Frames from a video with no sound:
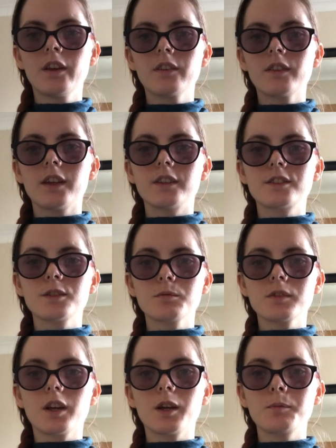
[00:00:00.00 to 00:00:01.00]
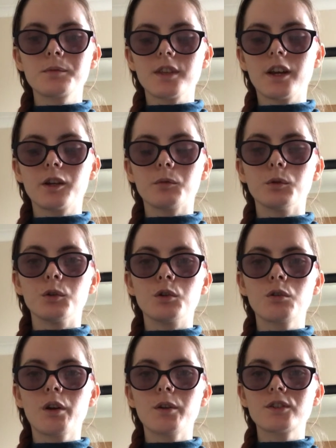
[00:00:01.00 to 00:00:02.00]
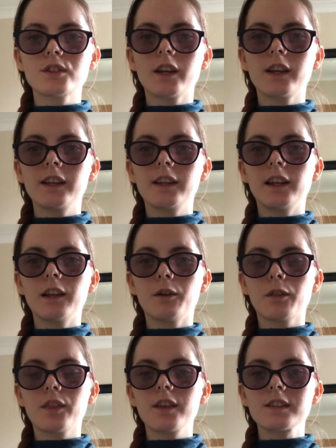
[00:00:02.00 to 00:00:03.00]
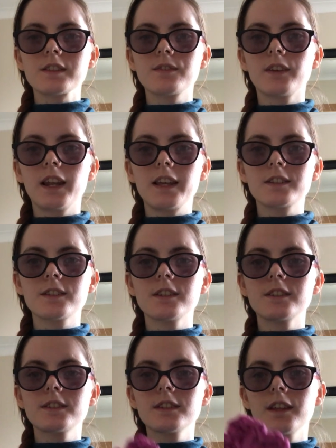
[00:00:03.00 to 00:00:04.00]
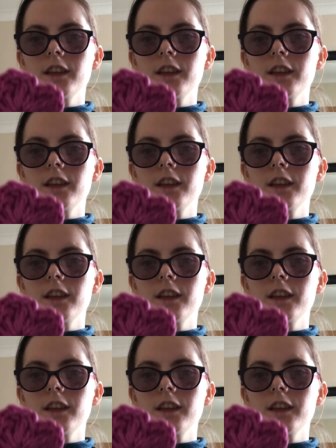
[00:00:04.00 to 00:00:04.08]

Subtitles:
Then sometimes I will crochet little things for letters.